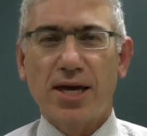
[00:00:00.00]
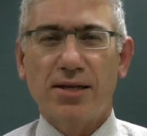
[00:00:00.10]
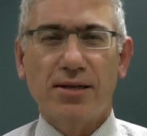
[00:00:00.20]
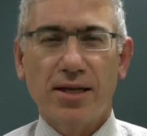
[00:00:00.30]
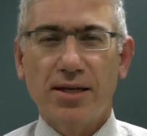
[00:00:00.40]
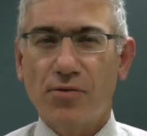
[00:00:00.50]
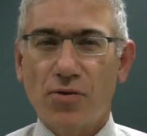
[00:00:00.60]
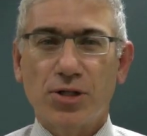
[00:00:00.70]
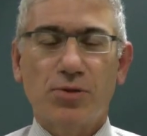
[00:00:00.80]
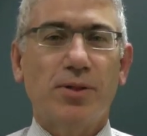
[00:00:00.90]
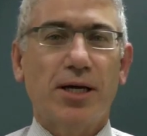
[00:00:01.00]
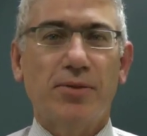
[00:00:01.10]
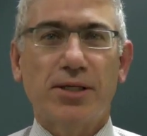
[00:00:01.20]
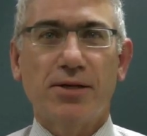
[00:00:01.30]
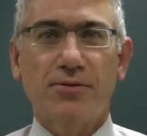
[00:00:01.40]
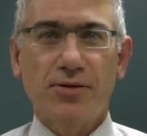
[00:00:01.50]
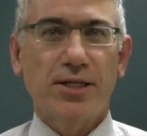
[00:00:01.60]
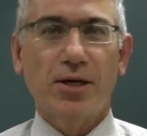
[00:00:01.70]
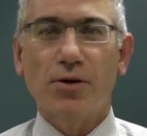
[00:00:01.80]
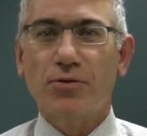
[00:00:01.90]
and everyone should be able to get a fair
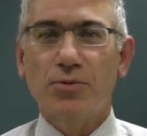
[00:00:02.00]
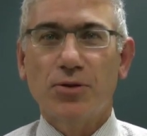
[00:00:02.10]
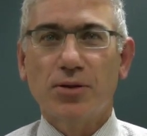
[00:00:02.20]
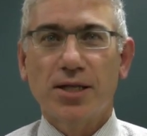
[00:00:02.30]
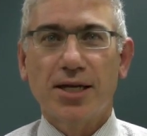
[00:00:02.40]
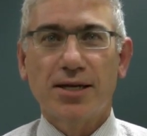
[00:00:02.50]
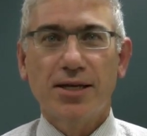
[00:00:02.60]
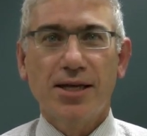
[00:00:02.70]
go from doing that.